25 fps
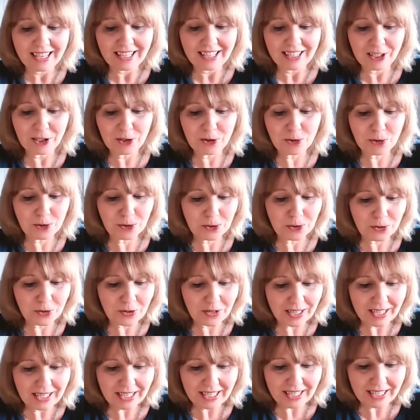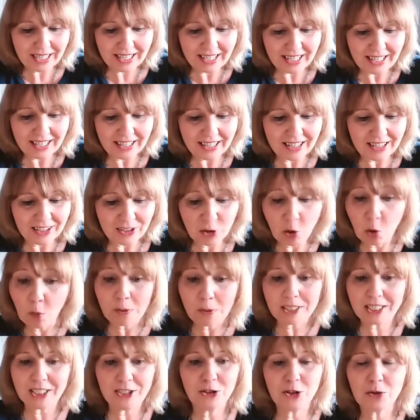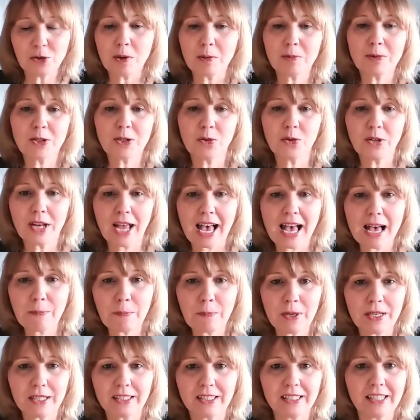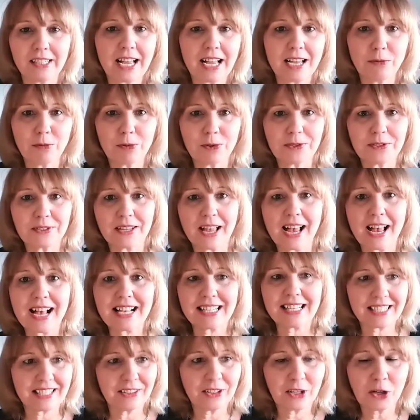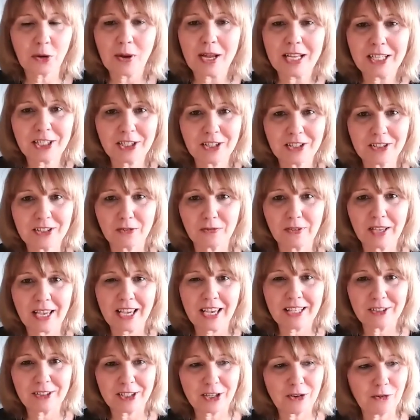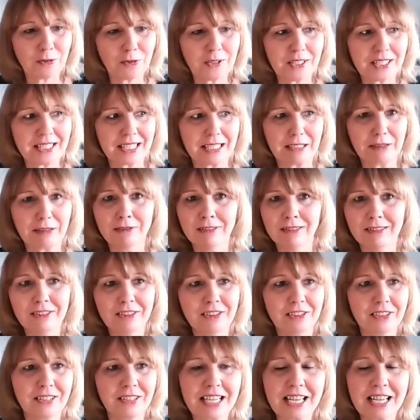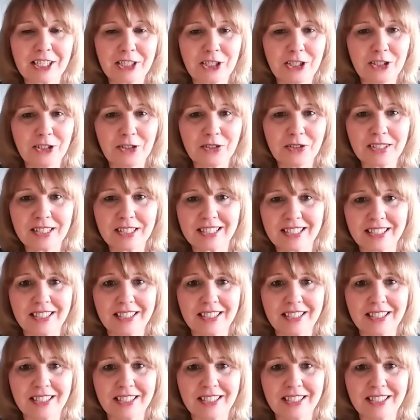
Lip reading: You know, Nobody knew what was going to happen, and I was asking the questions of a head office, like, "Oh, do you think I should do this?"